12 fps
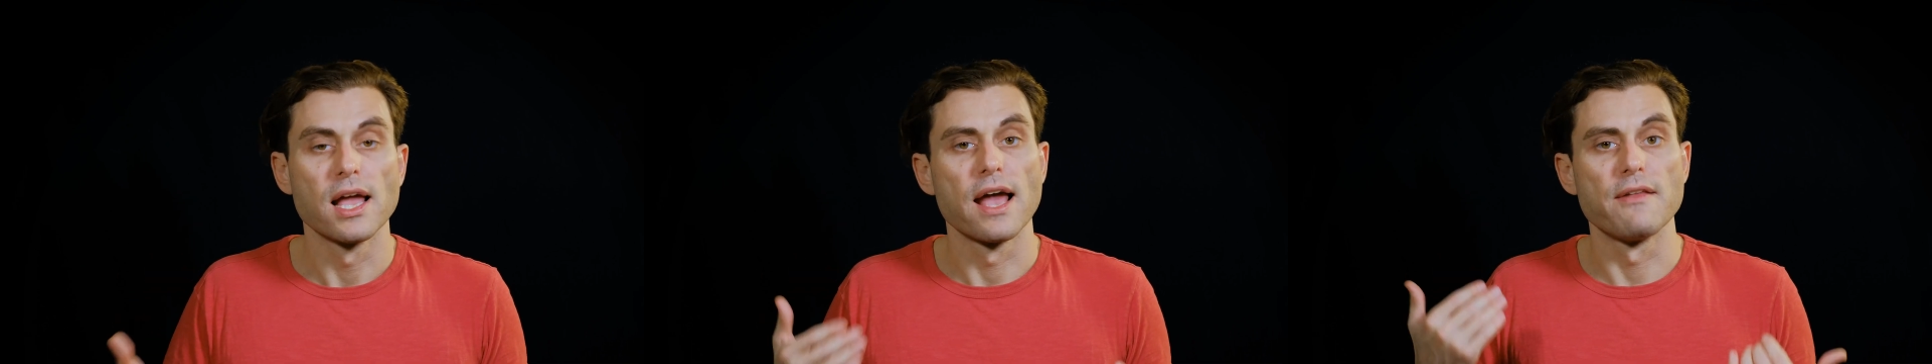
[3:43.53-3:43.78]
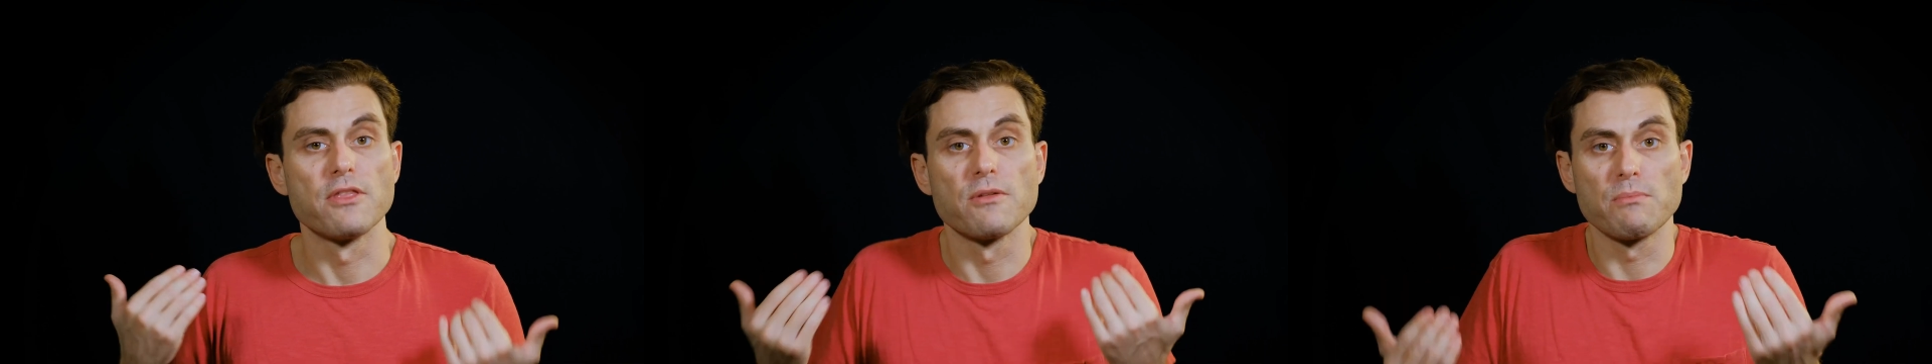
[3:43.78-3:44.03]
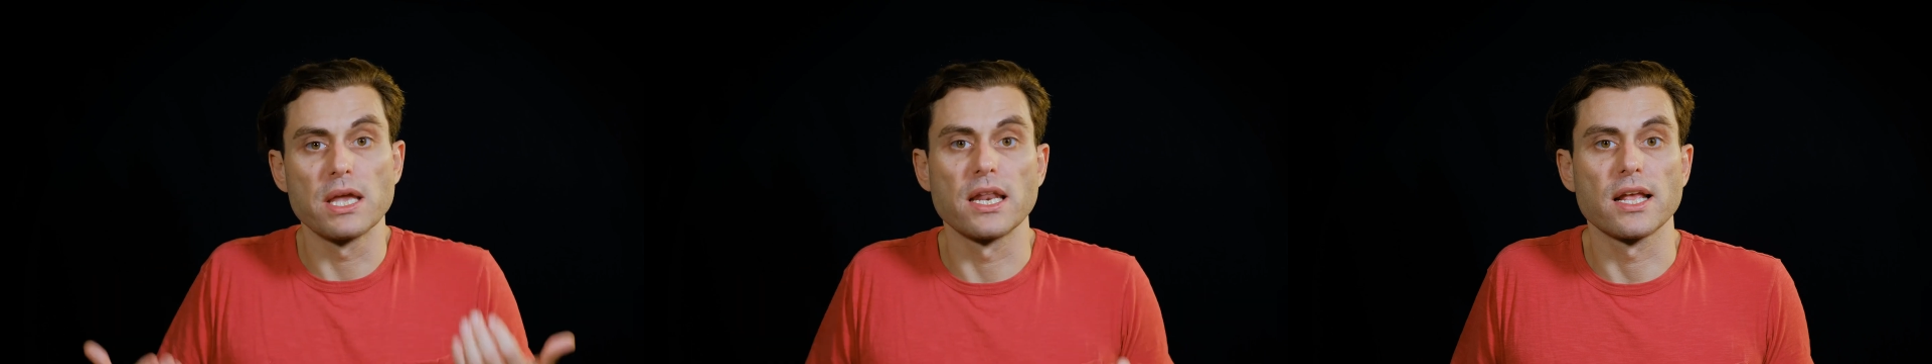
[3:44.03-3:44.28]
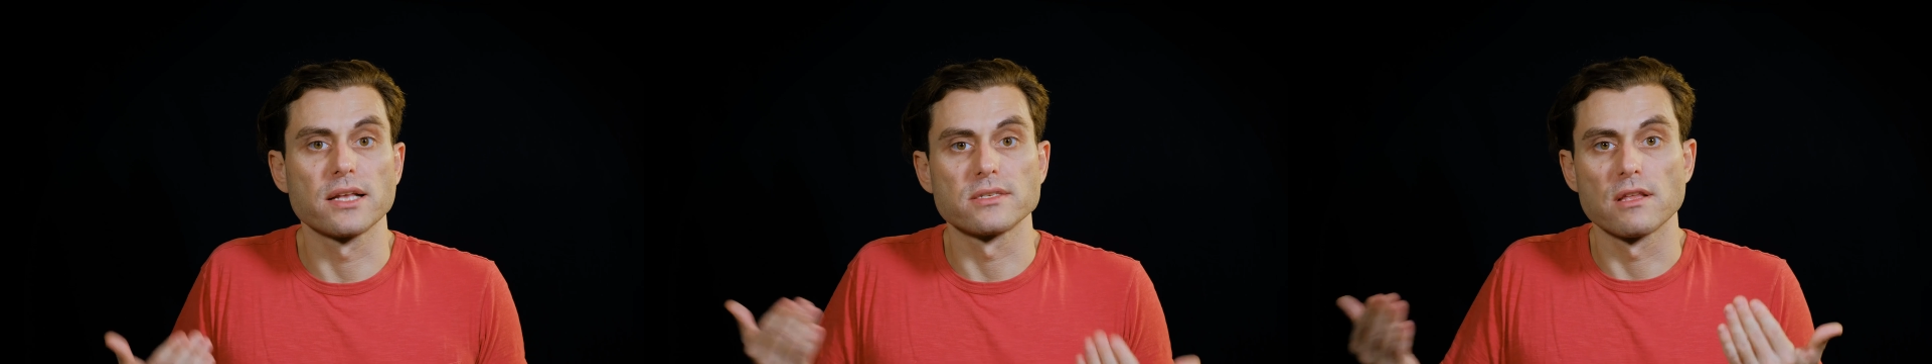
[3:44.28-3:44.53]
and the
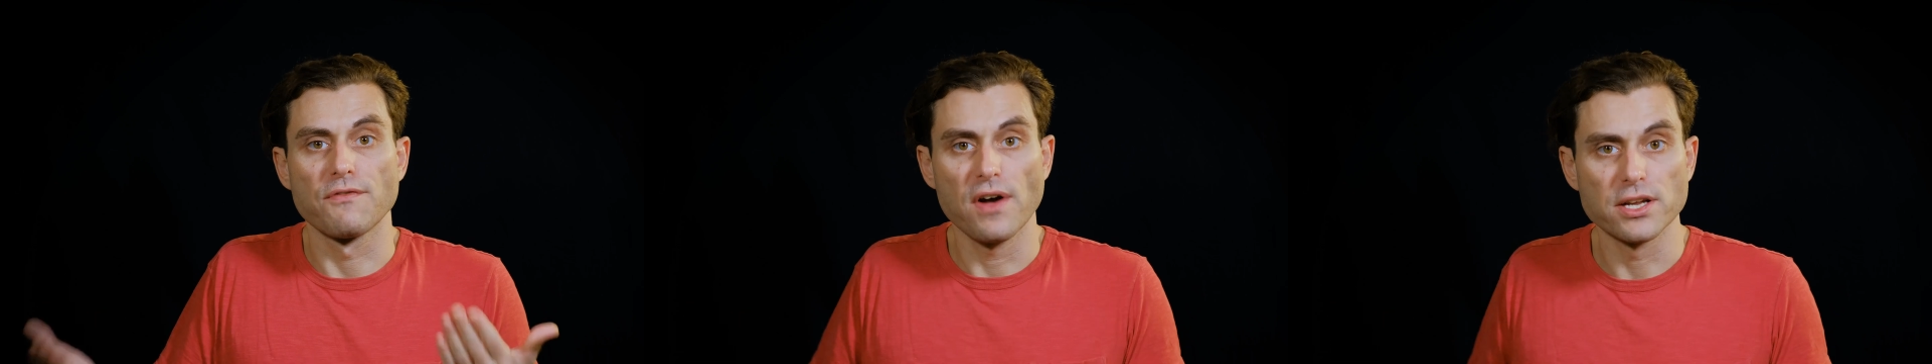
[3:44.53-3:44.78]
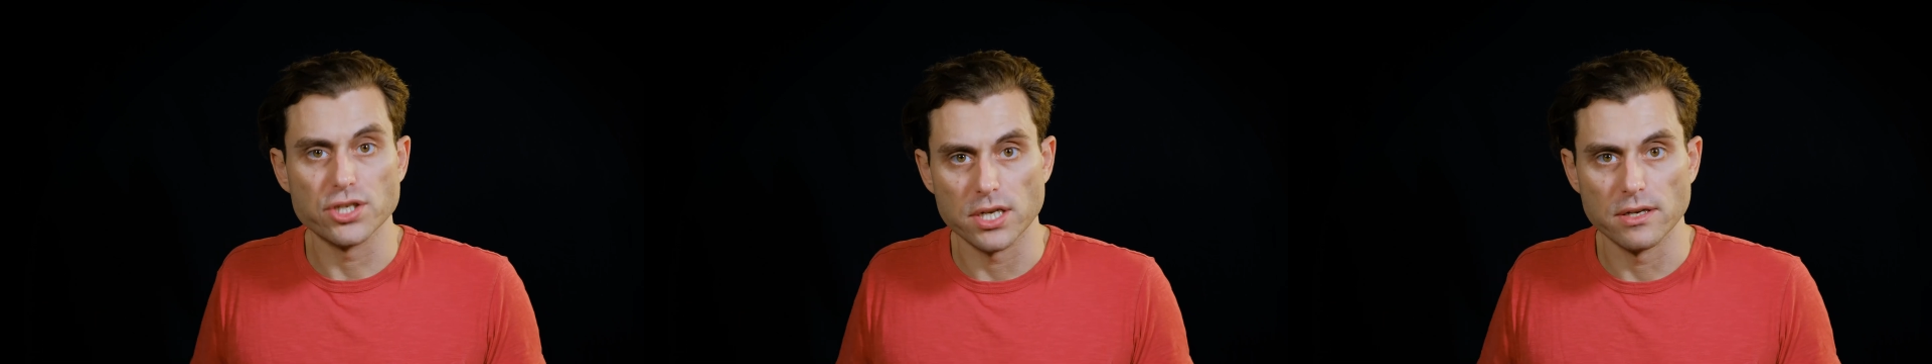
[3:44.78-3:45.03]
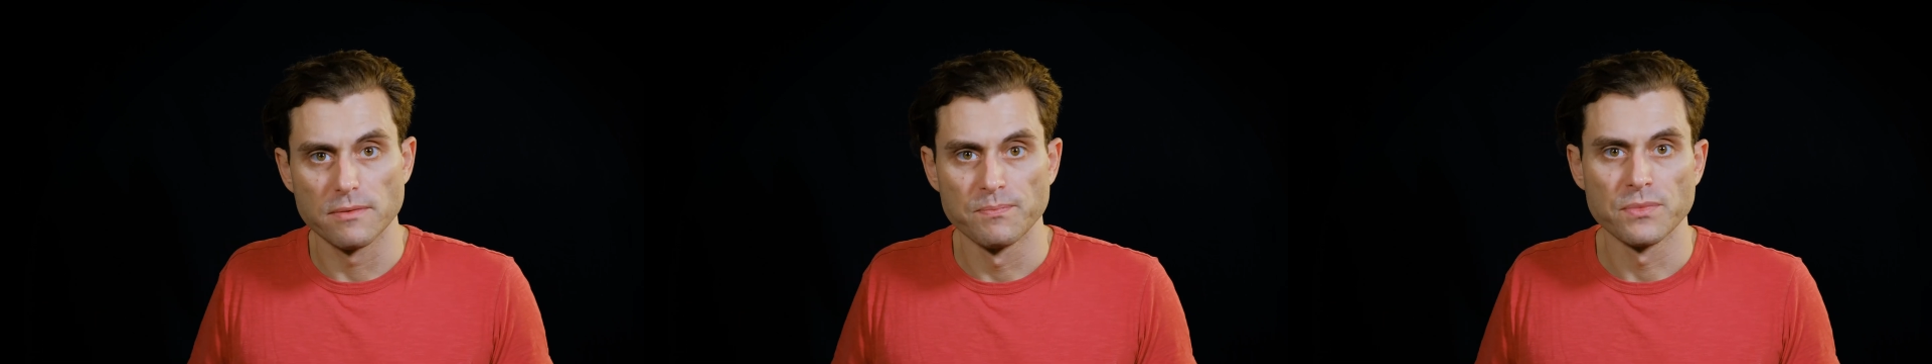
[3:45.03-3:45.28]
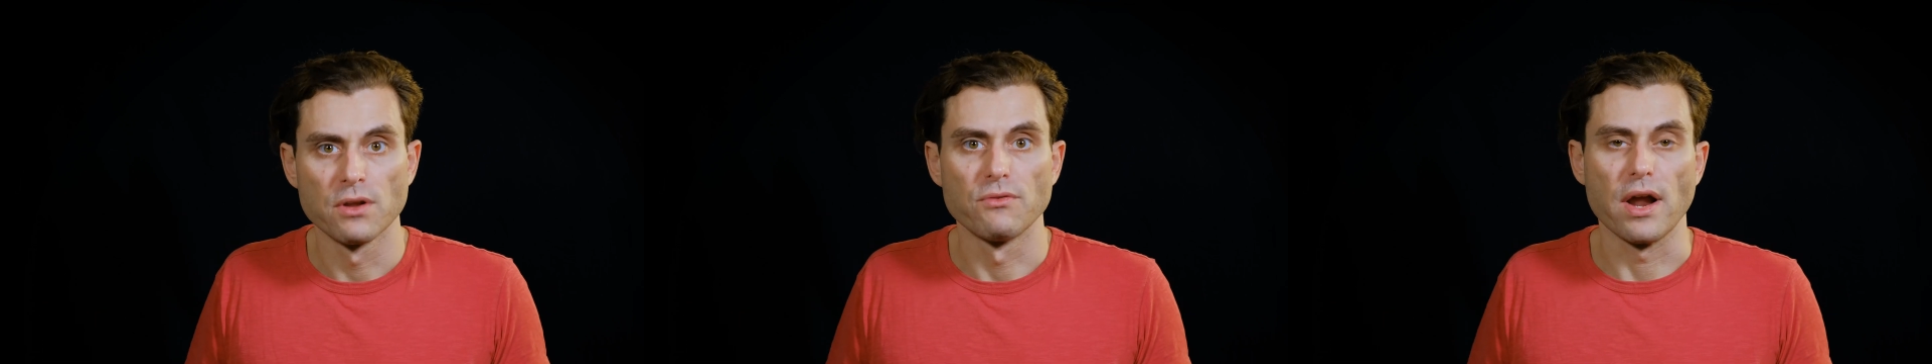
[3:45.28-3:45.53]
meaning is the function,
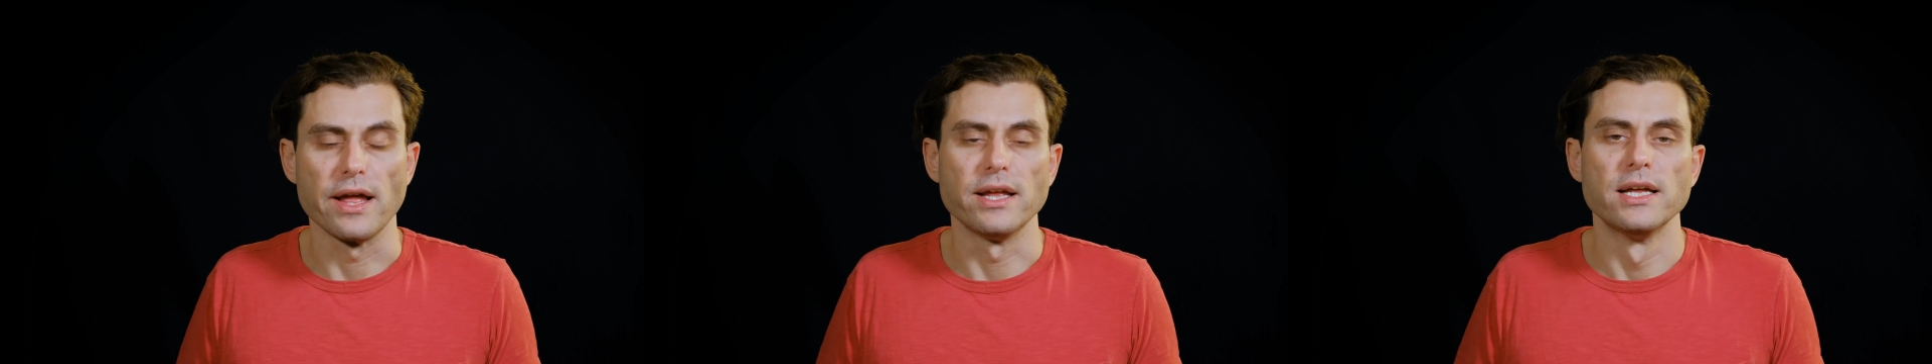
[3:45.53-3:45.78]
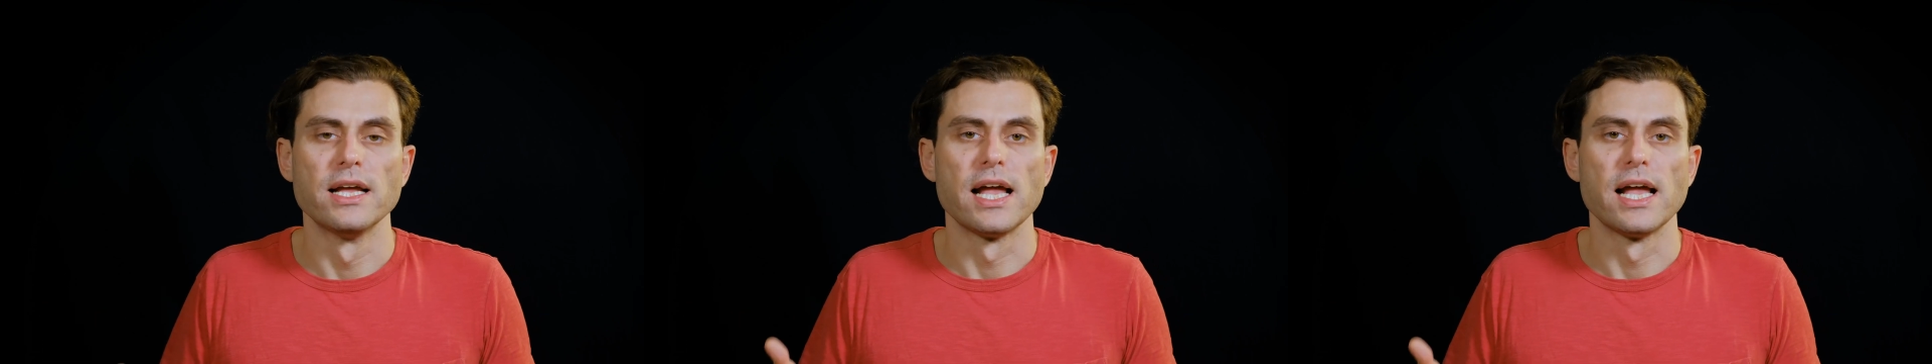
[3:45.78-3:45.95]
right?